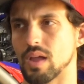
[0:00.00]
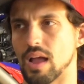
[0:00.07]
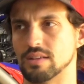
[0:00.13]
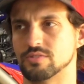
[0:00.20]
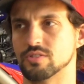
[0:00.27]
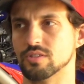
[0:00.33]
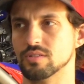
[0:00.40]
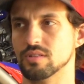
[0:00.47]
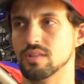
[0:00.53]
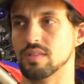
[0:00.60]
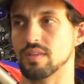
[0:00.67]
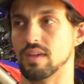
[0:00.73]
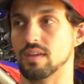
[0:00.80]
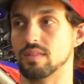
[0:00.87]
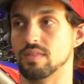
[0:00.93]
I certainly
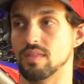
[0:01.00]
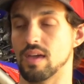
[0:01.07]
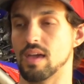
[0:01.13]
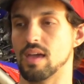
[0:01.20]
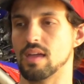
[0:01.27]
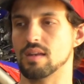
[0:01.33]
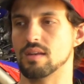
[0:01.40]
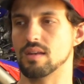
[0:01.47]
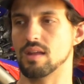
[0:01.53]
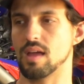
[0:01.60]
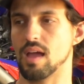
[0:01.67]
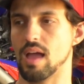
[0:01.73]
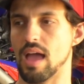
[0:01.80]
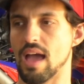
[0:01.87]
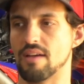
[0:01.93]
think that
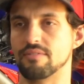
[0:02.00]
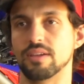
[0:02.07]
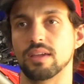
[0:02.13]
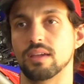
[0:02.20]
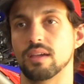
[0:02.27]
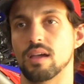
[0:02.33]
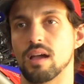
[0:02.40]
having